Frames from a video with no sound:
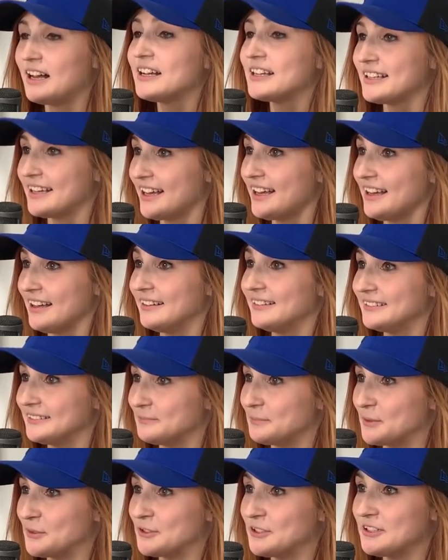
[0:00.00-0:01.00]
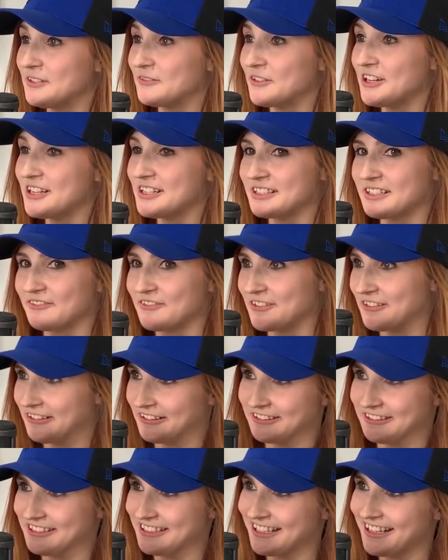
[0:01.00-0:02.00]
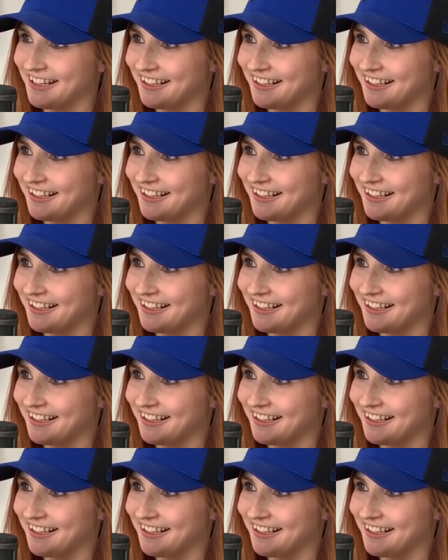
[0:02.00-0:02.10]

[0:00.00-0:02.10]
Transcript: Uh, yeah. Born and raised. If you couldn't